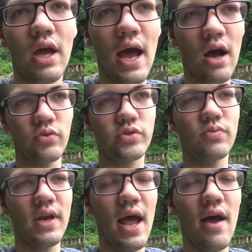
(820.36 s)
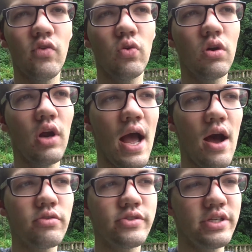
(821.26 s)
house would have, or a
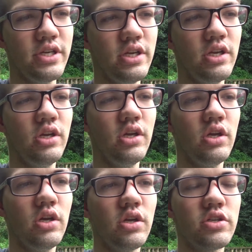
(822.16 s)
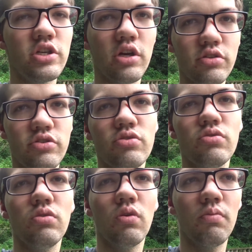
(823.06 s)
house in
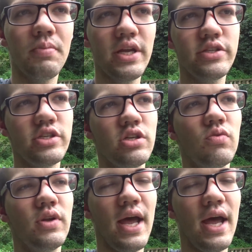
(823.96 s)
Chengdu or Beijing would